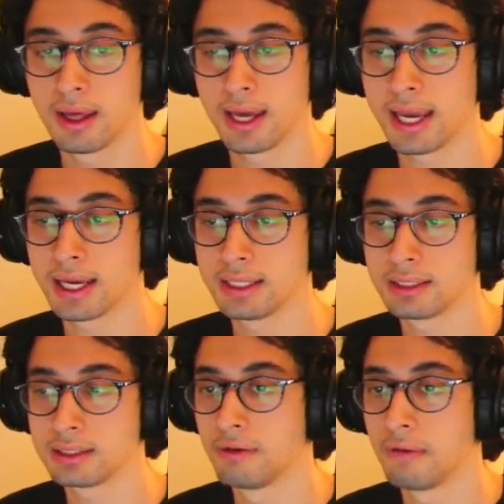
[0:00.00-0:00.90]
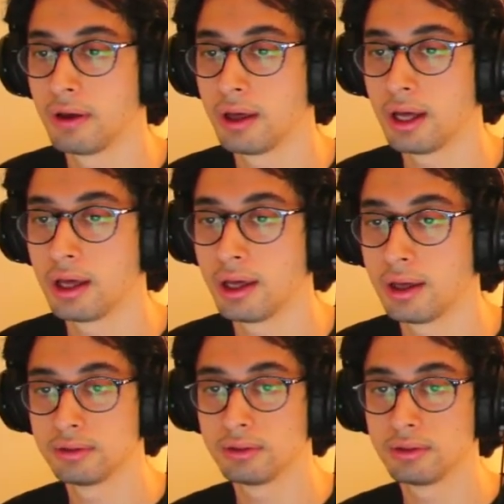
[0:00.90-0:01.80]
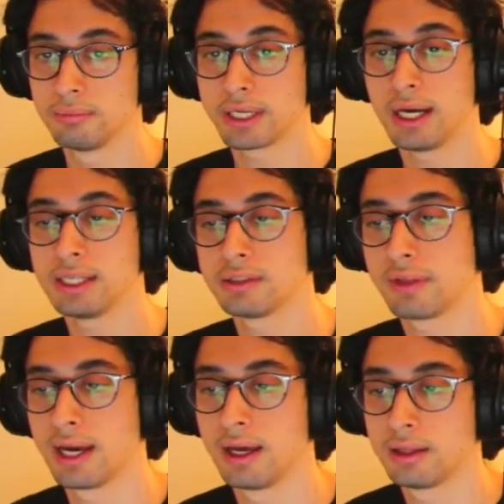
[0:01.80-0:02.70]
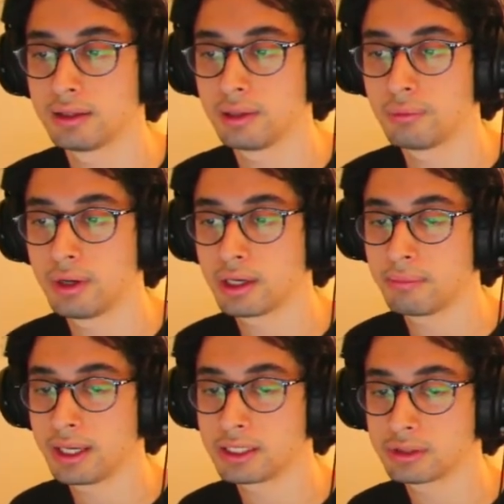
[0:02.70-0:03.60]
And because of that, they wanted to make sure